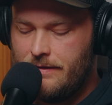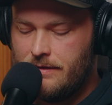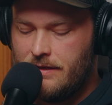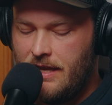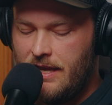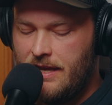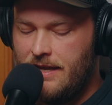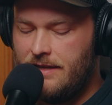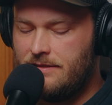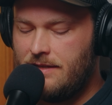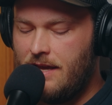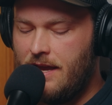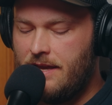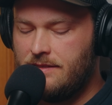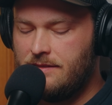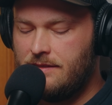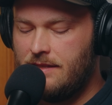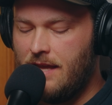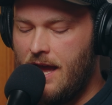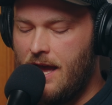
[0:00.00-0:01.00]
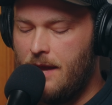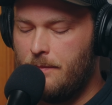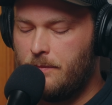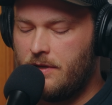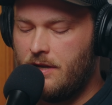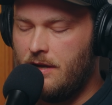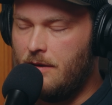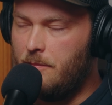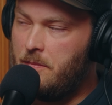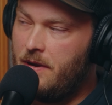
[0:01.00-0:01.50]
can't I
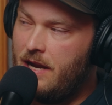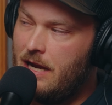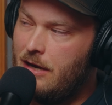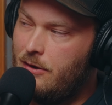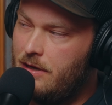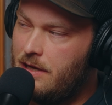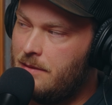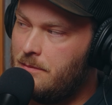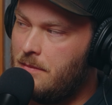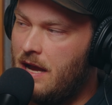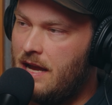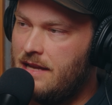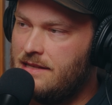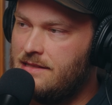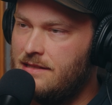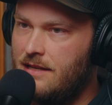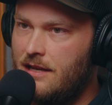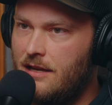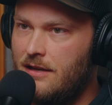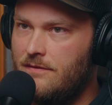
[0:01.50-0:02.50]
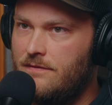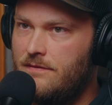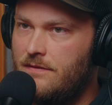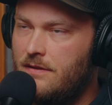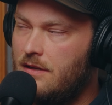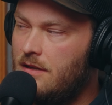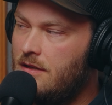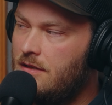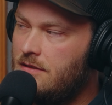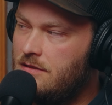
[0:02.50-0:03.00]
stop comparing myself
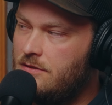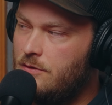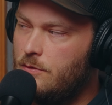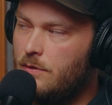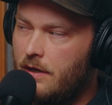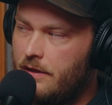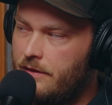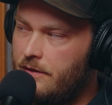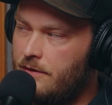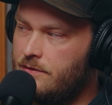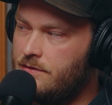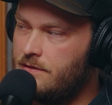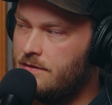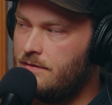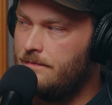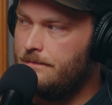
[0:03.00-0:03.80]
to others?